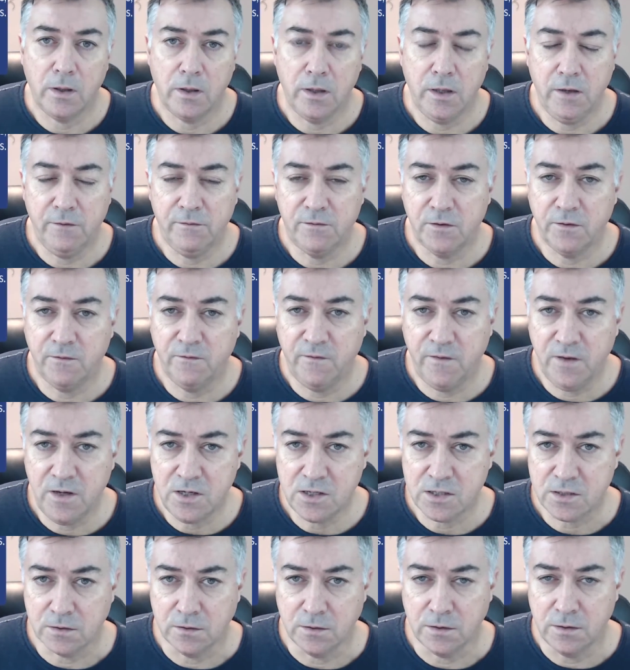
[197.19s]
If the
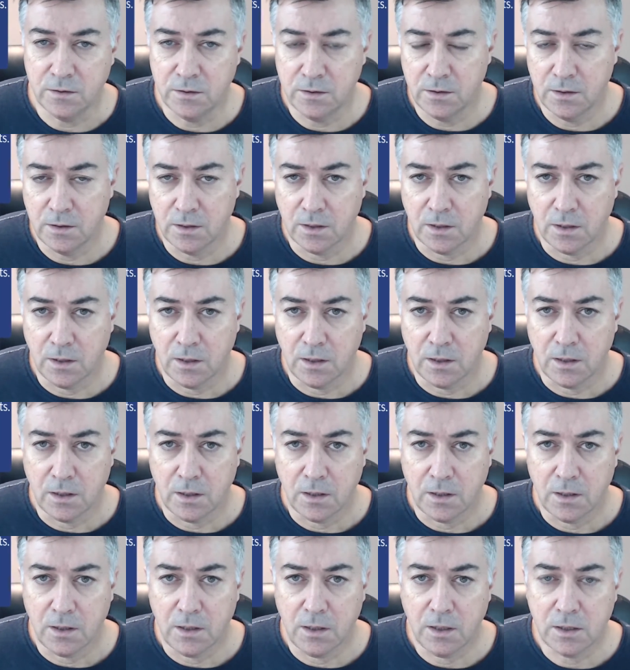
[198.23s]
vision,
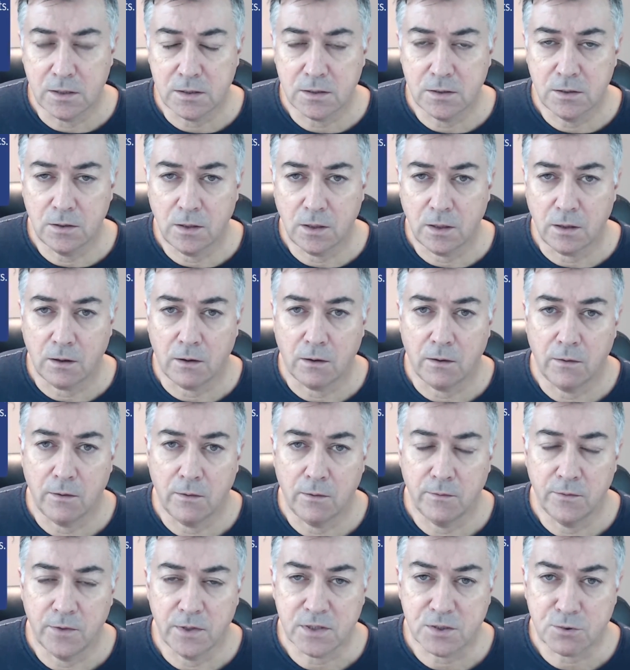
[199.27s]
it's a
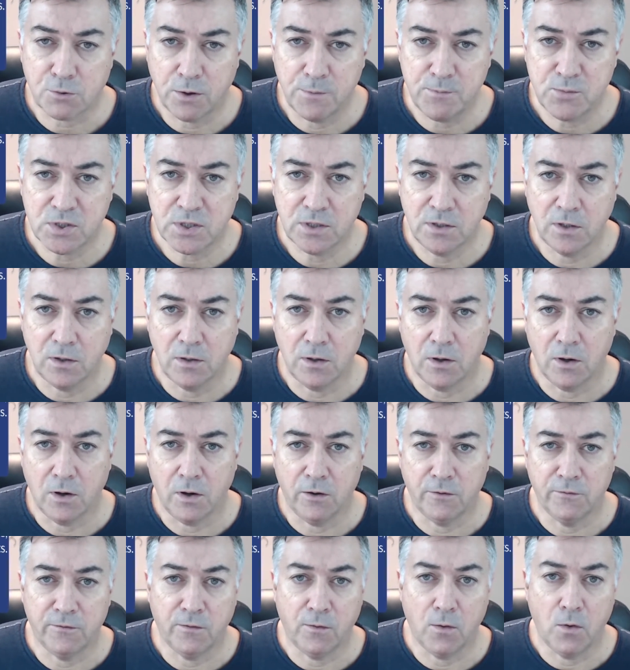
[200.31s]
description
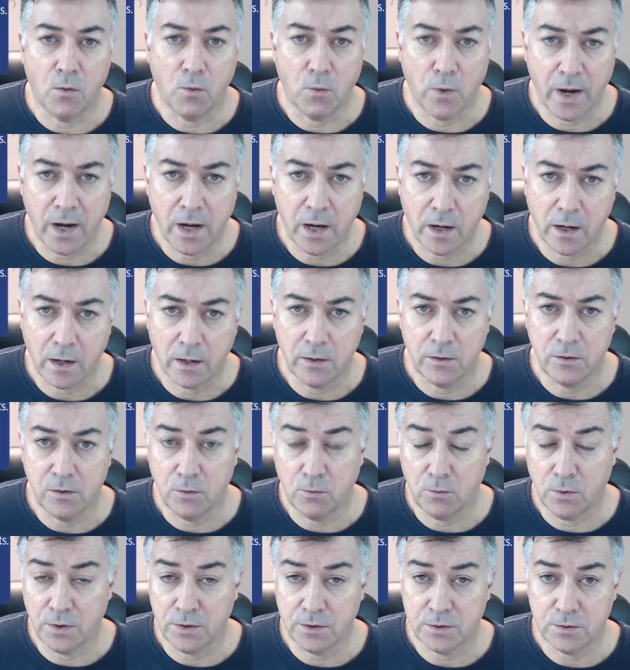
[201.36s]
of where you
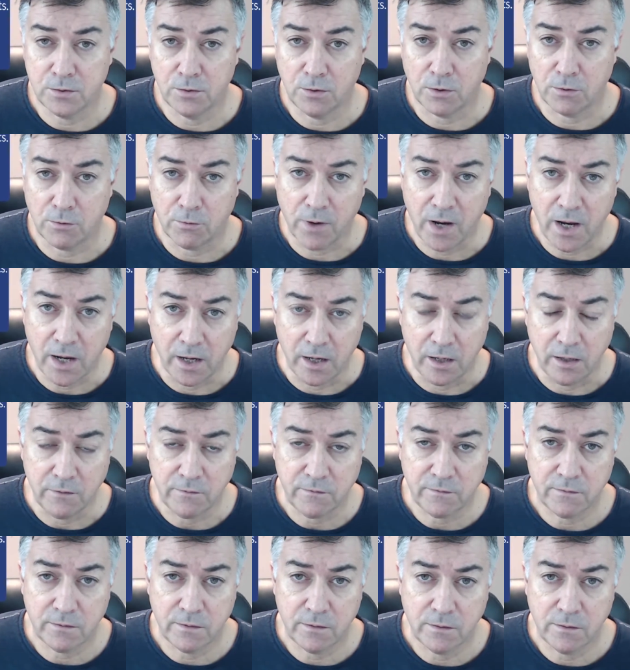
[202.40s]
want to arrive,